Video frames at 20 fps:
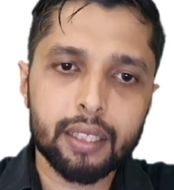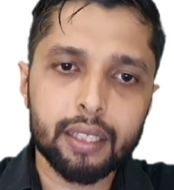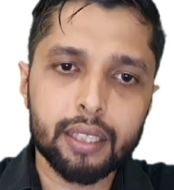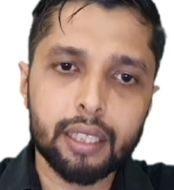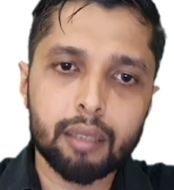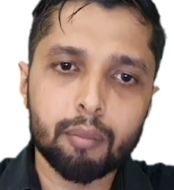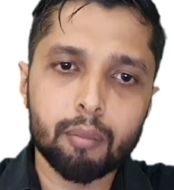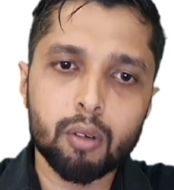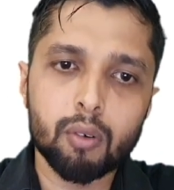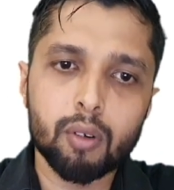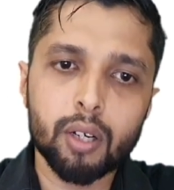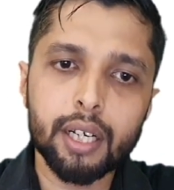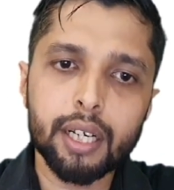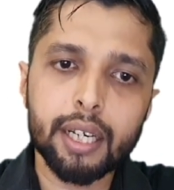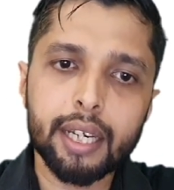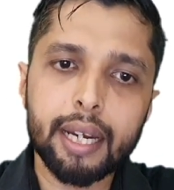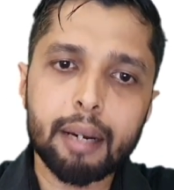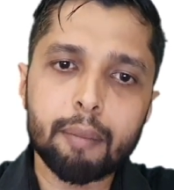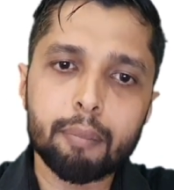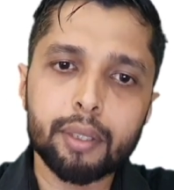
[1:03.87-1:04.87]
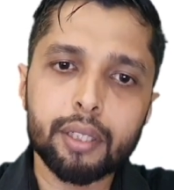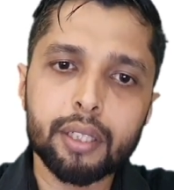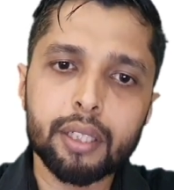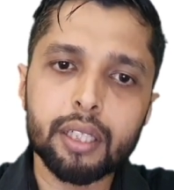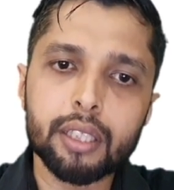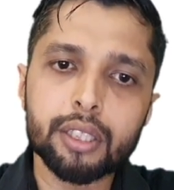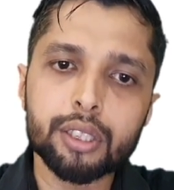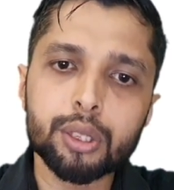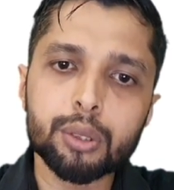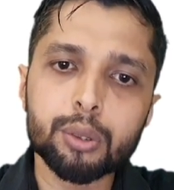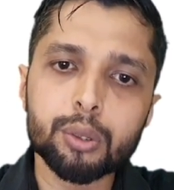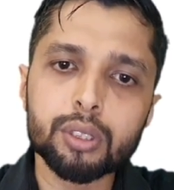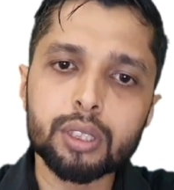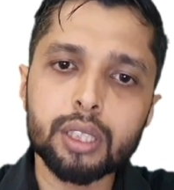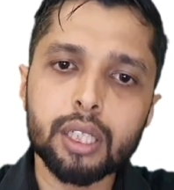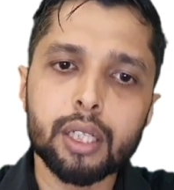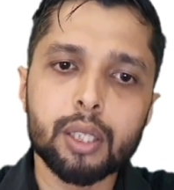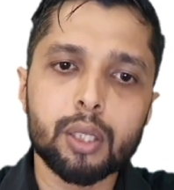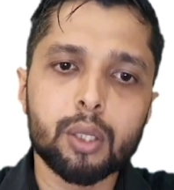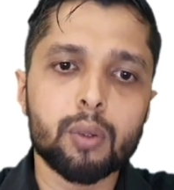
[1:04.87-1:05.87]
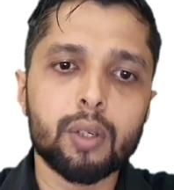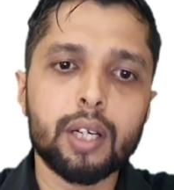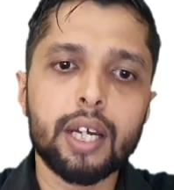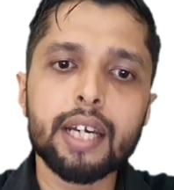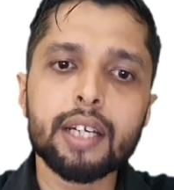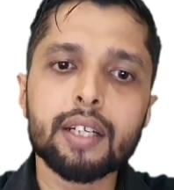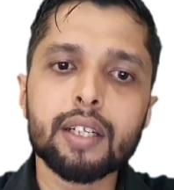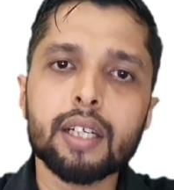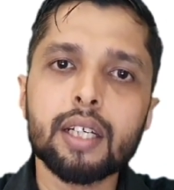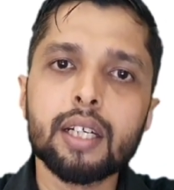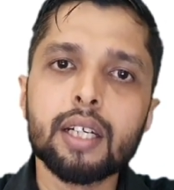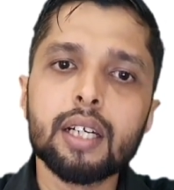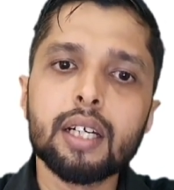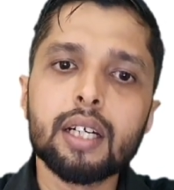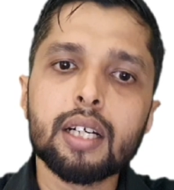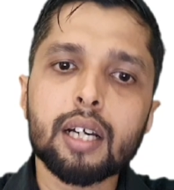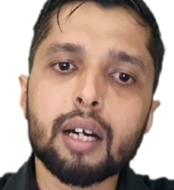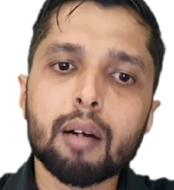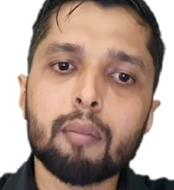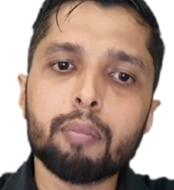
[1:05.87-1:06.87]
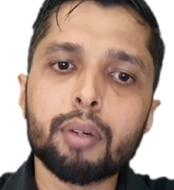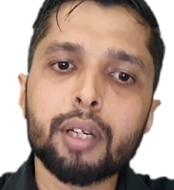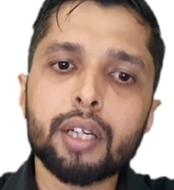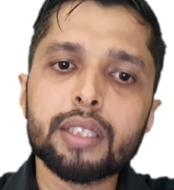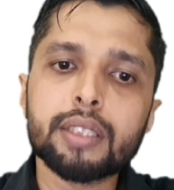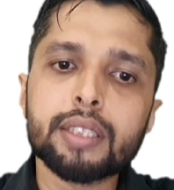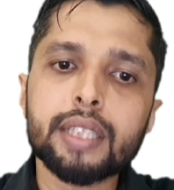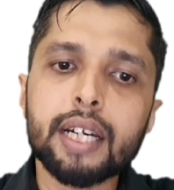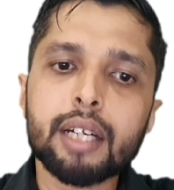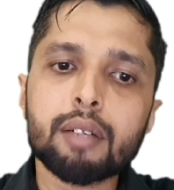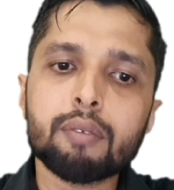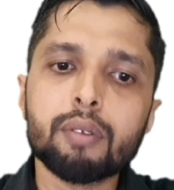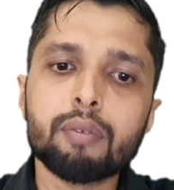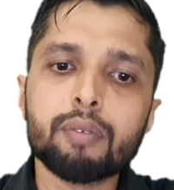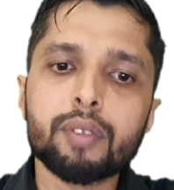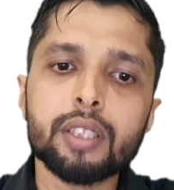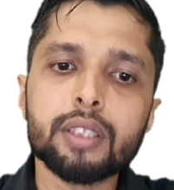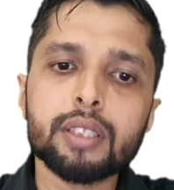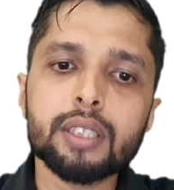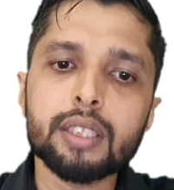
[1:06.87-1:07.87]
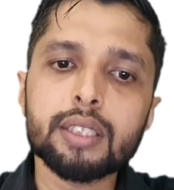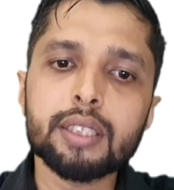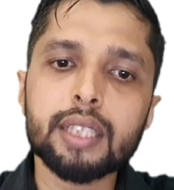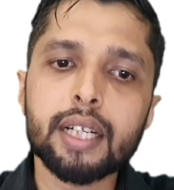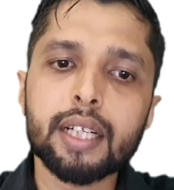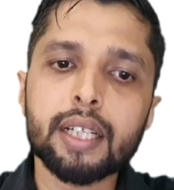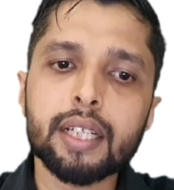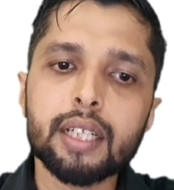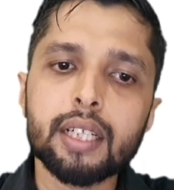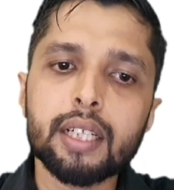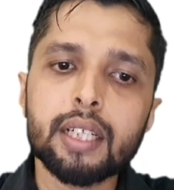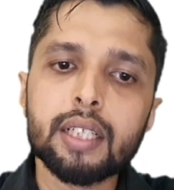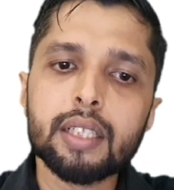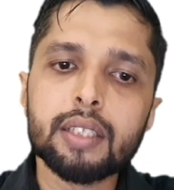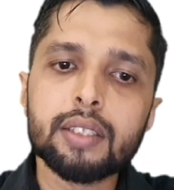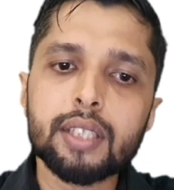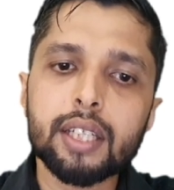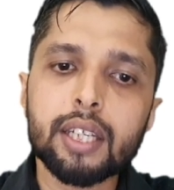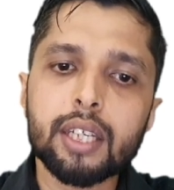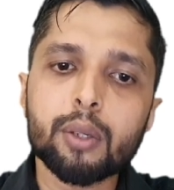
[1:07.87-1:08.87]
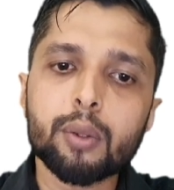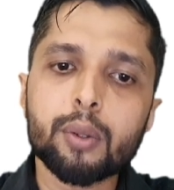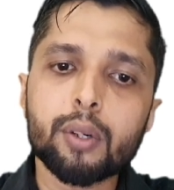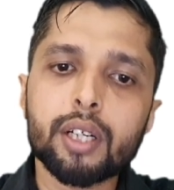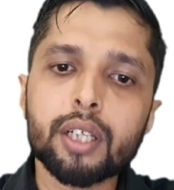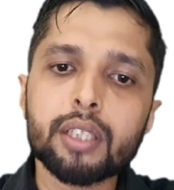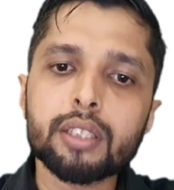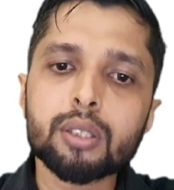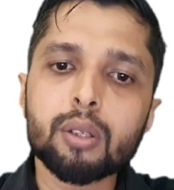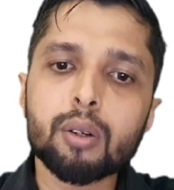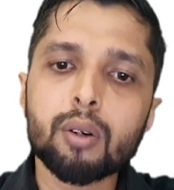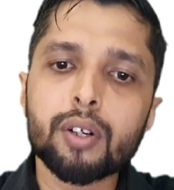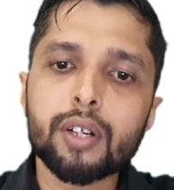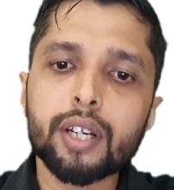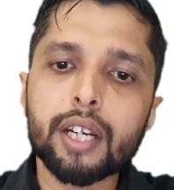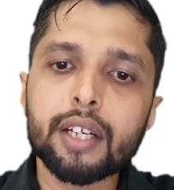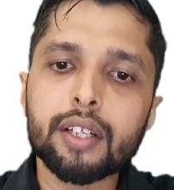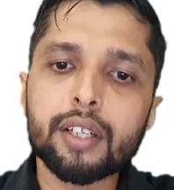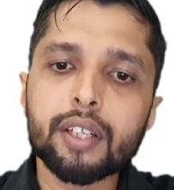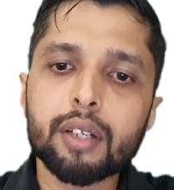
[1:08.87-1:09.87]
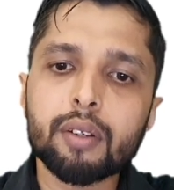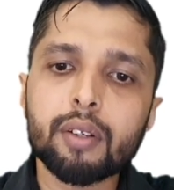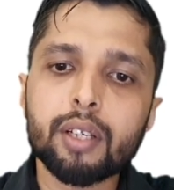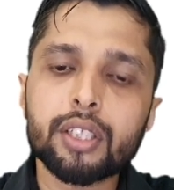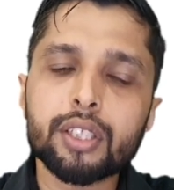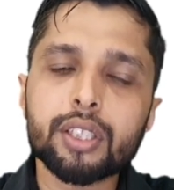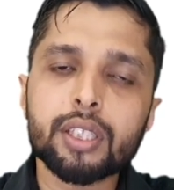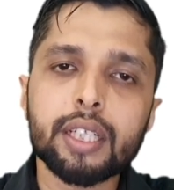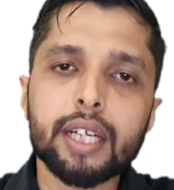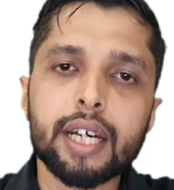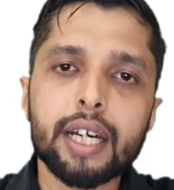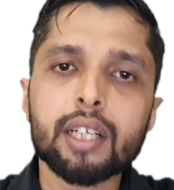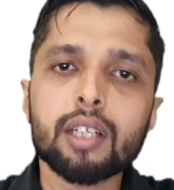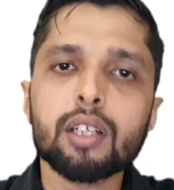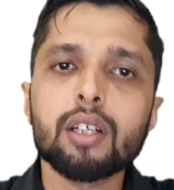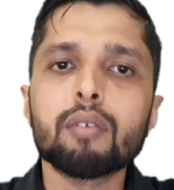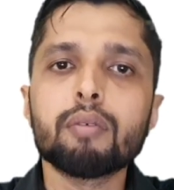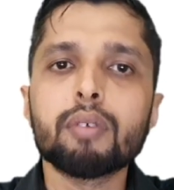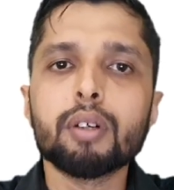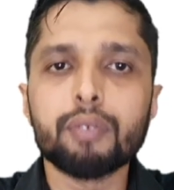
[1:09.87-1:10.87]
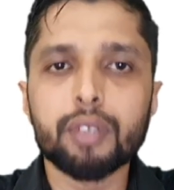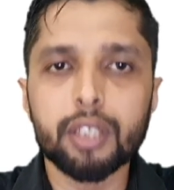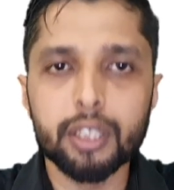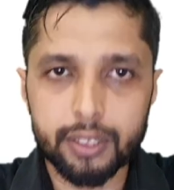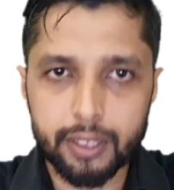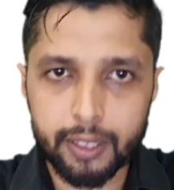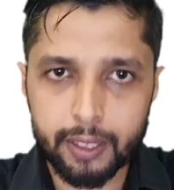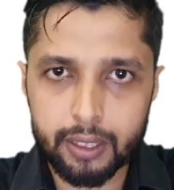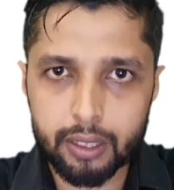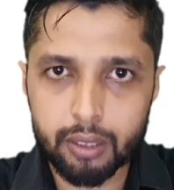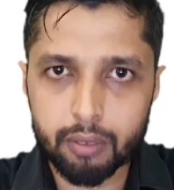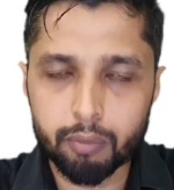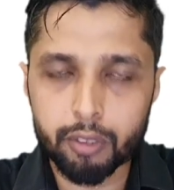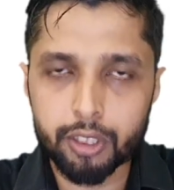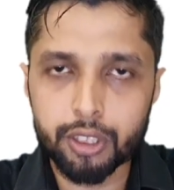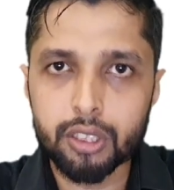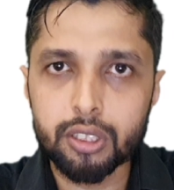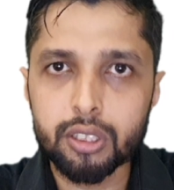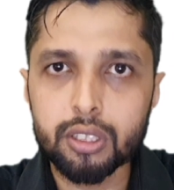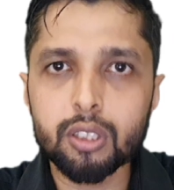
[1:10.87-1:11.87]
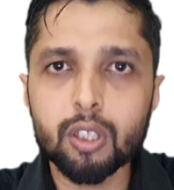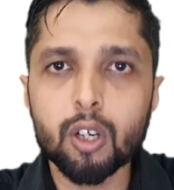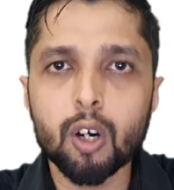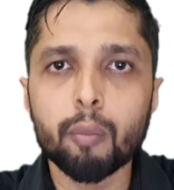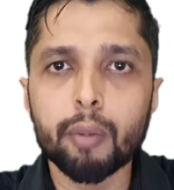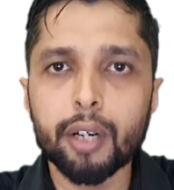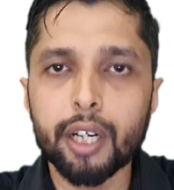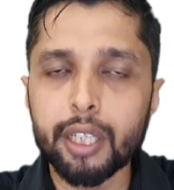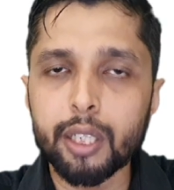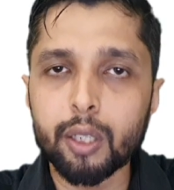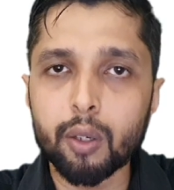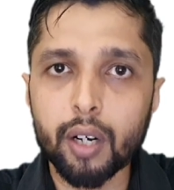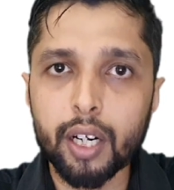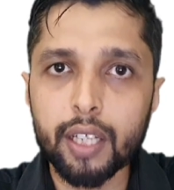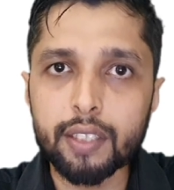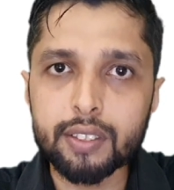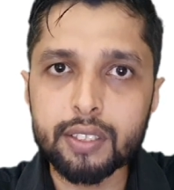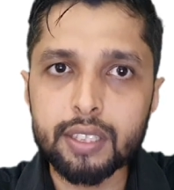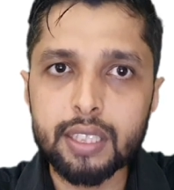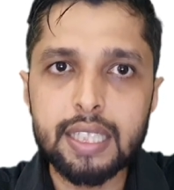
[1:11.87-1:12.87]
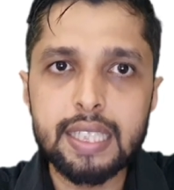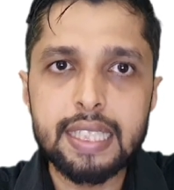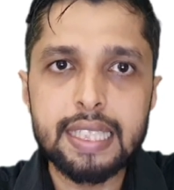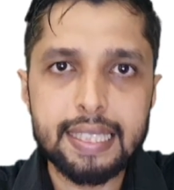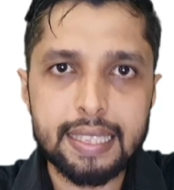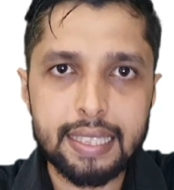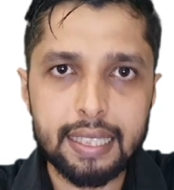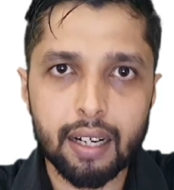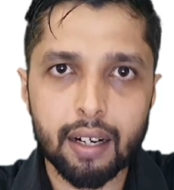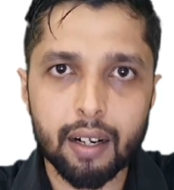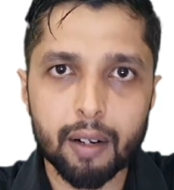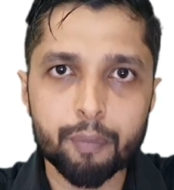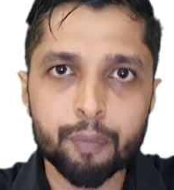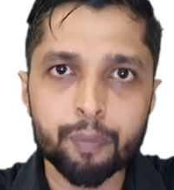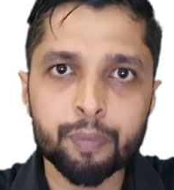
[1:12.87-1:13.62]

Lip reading: Number one, Capital Issues Control Act, Companies Act 56 and Securities Contract Regulation Act 56, which is commonly known as SCRA.